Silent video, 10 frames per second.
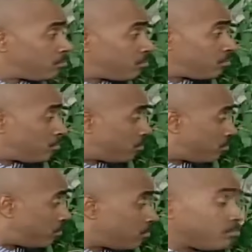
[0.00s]
He's
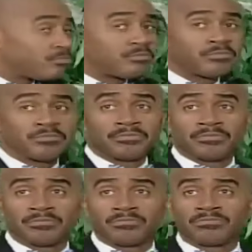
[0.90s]
dead.
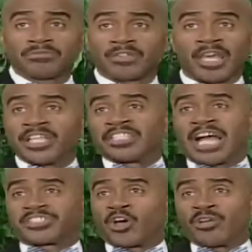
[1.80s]
He's
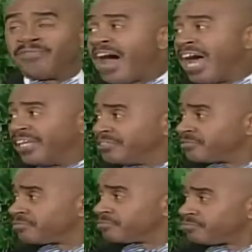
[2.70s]
not so divine.
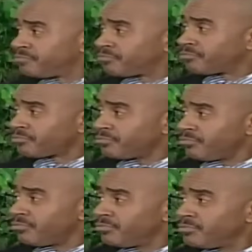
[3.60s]
No,
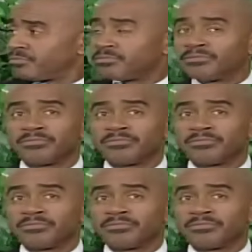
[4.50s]
no, no.